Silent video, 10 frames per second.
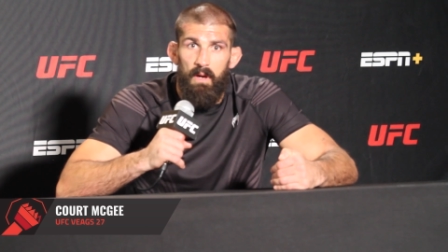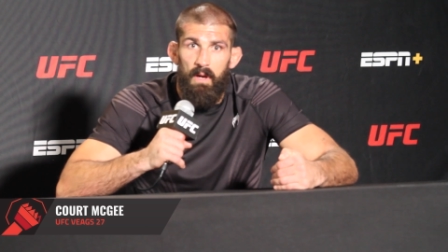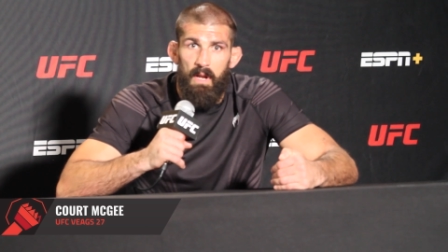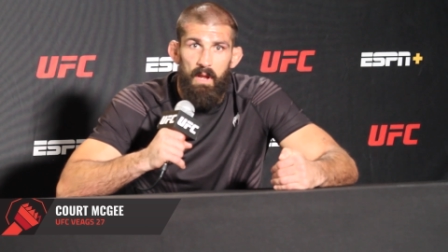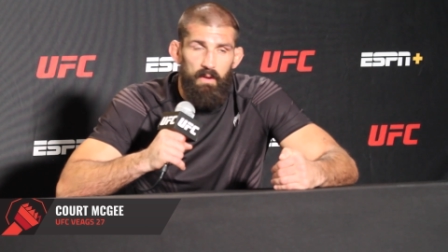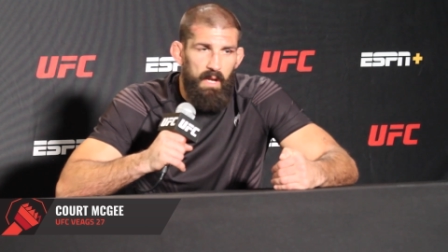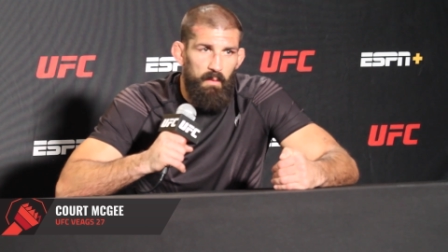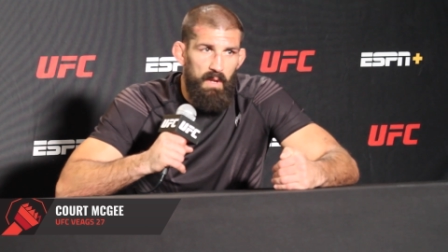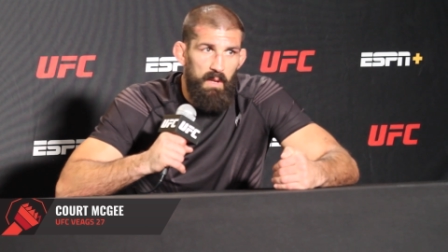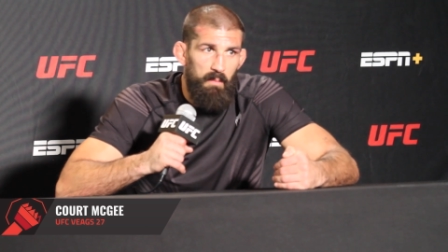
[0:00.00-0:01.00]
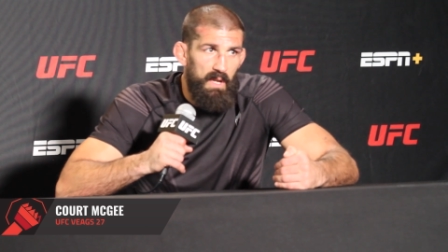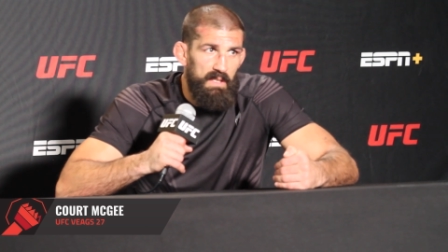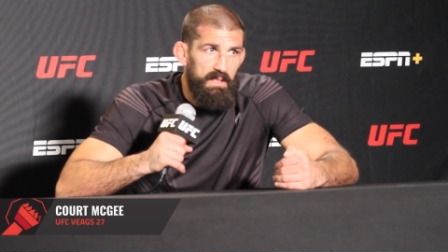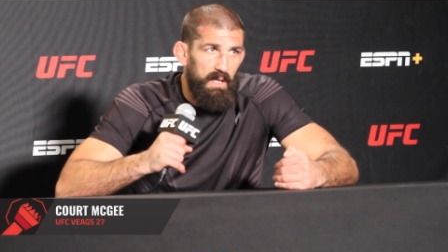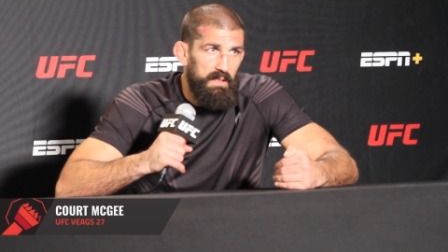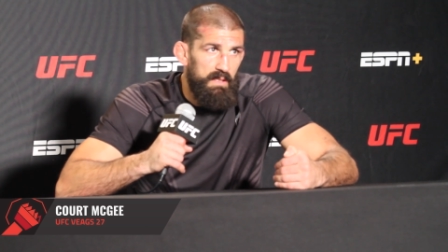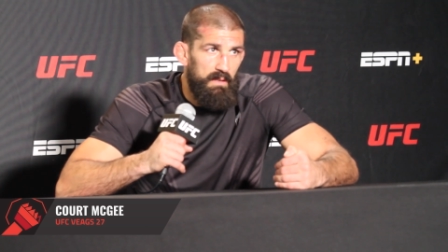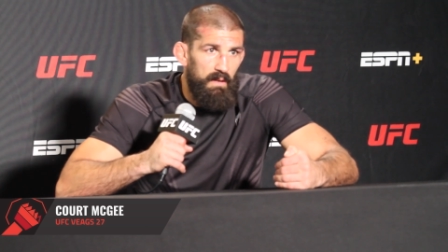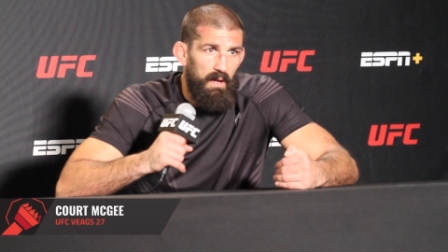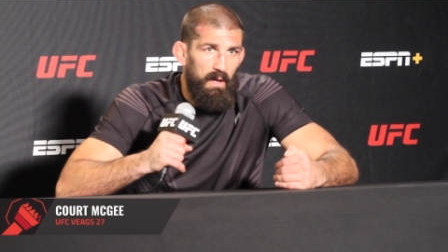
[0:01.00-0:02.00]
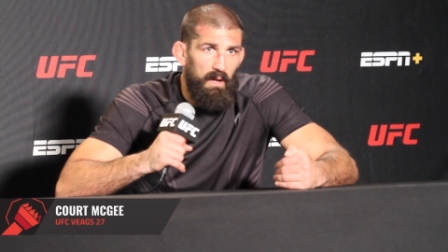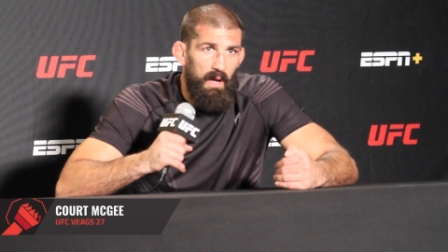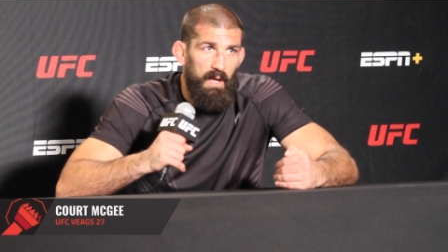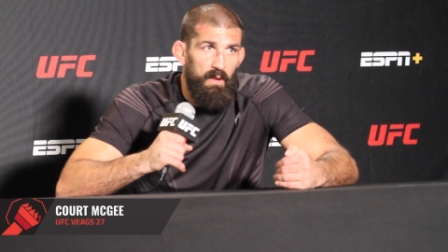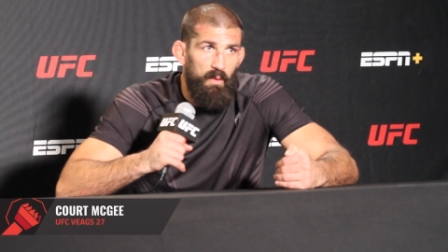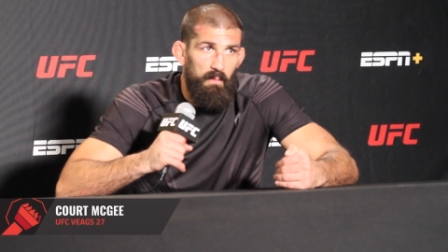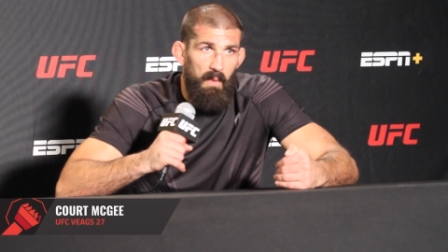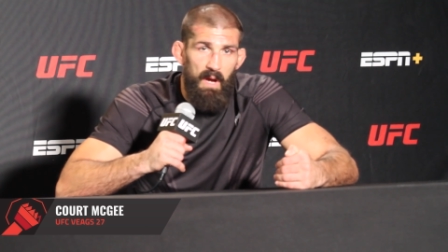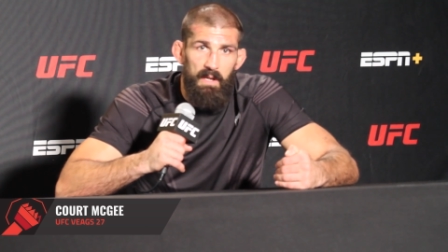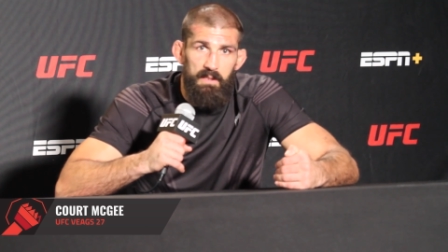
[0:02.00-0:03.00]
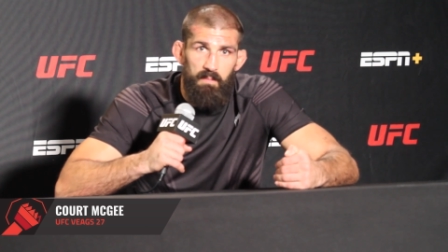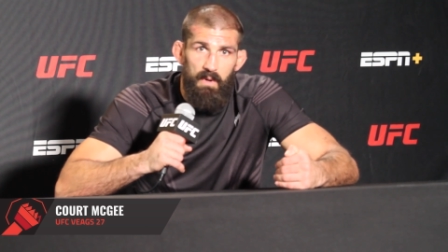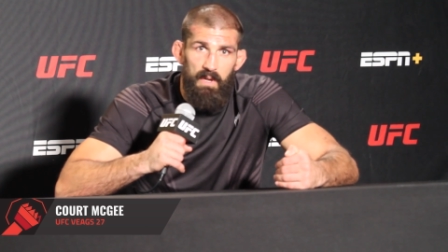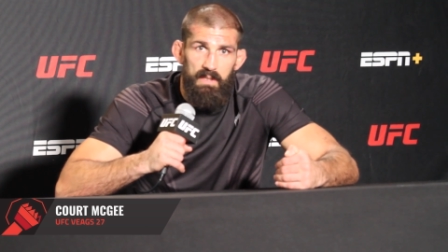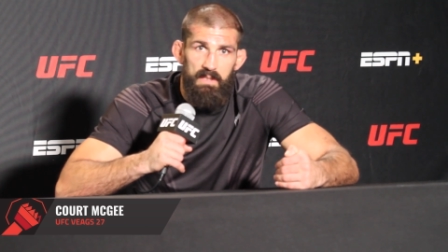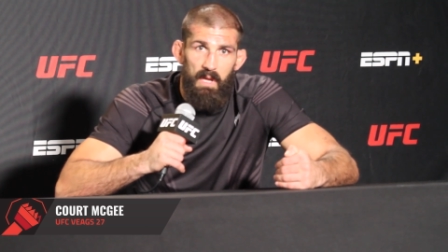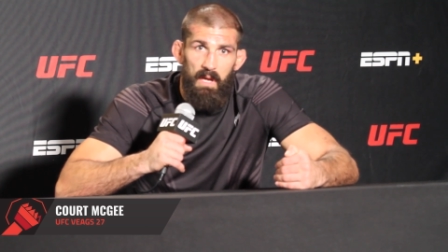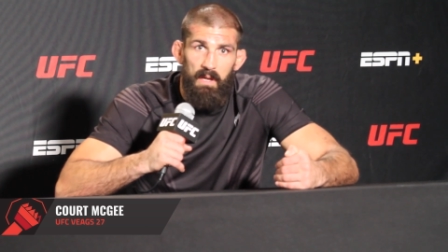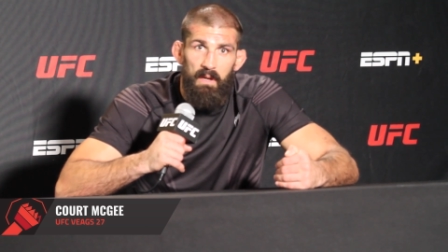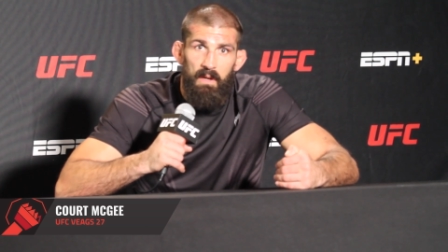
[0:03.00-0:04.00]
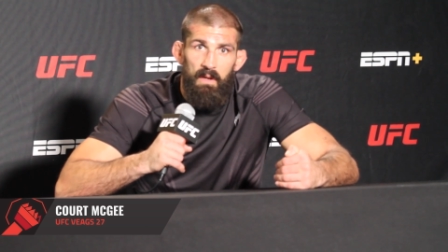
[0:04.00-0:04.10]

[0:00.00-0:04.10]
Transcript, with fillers: And I don't care what anybody says. I know in my experience, like,